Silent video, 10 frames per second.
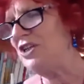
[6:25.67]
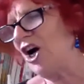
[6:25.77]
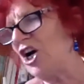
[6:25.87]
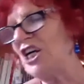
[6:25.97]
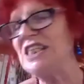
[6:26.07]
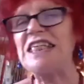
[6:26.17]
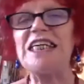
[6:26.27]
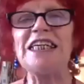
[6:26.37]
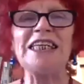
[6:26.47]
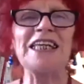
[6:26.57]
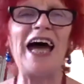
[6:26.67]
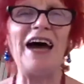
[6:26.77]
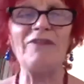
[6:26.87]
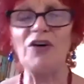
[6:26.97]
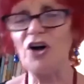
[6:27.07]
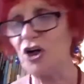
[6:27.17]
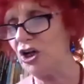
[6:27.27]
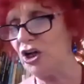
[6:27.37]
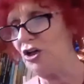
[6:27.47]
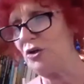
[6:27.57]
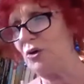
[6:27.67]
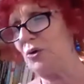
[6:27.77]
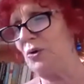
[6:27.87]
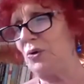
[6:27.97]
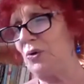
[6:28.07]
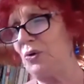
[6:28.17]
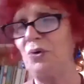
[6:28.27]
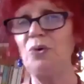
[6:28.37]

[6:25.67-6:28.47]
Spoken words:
young and didn't have a clue.